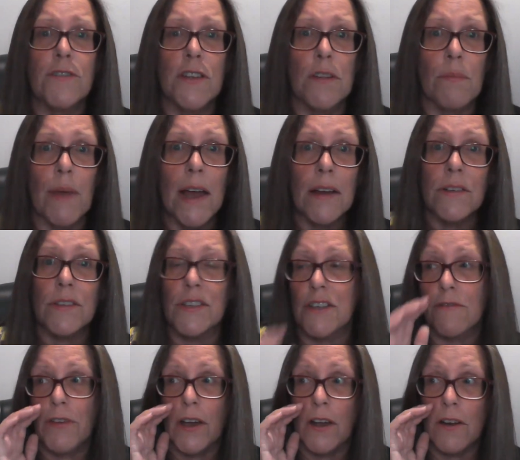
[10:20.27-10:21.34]
to the mountains
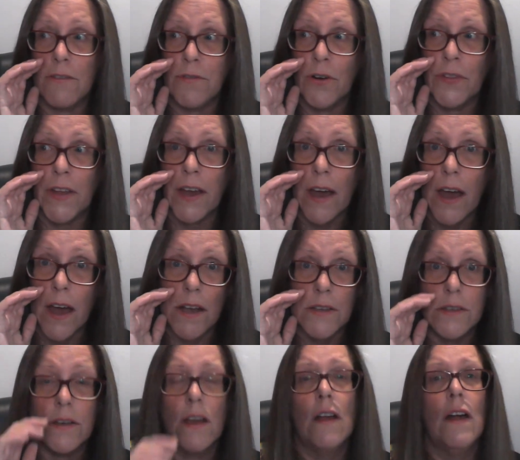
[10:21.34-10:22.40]
if you can afford the
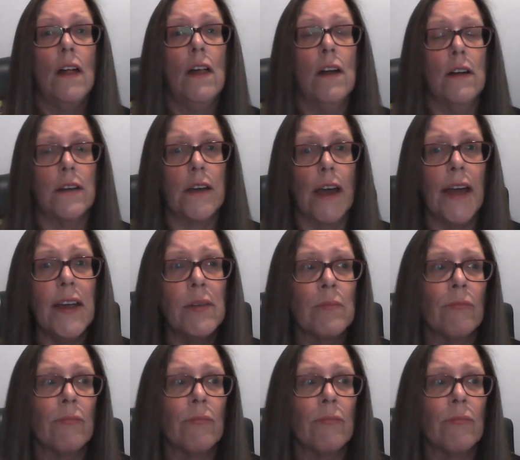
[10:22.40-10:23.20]
gas. Okay?